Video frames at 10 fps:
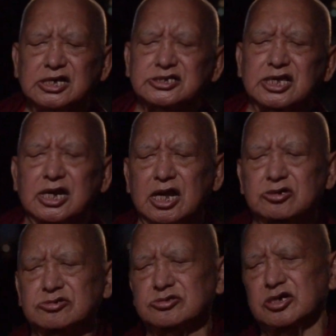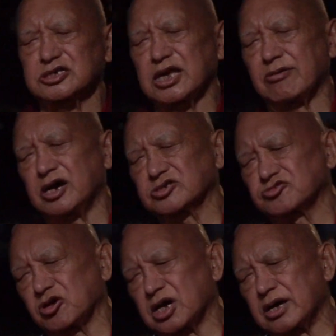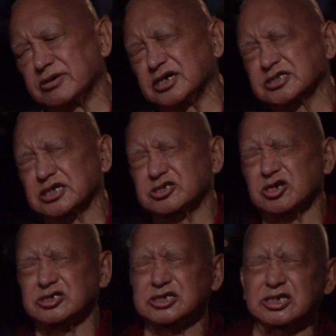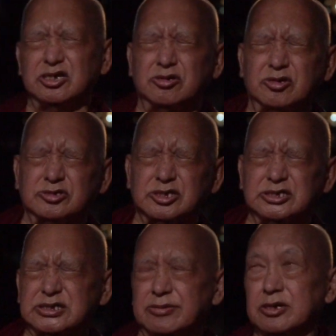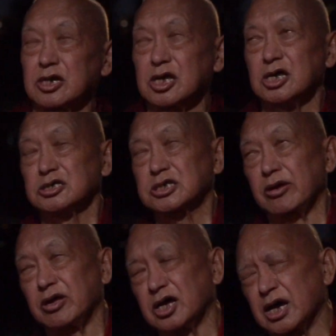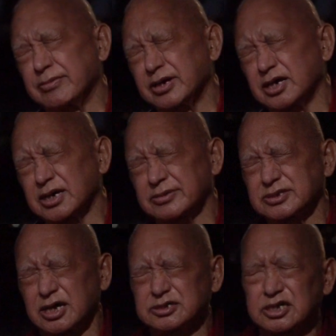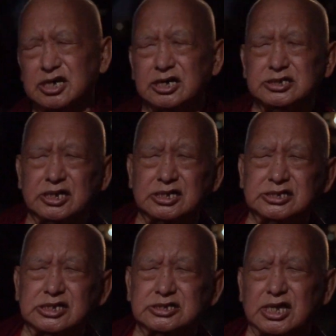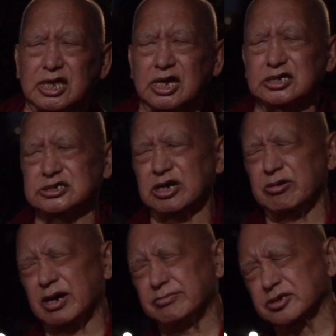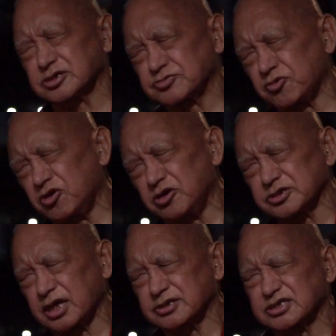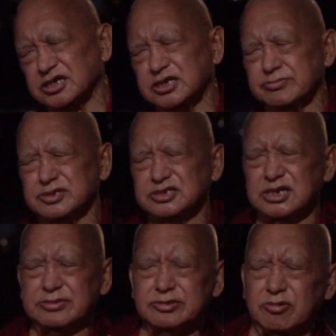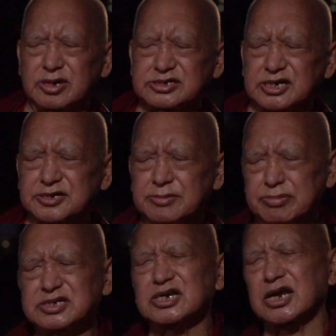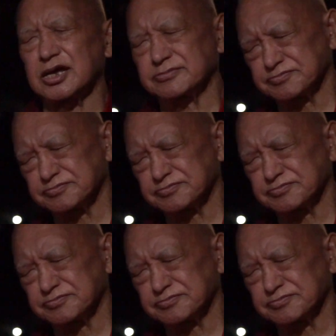Sarah Gunda Java Tonga the Jessian was Javanga something at the Gajet and Java Magi for the sentiments in living water particular.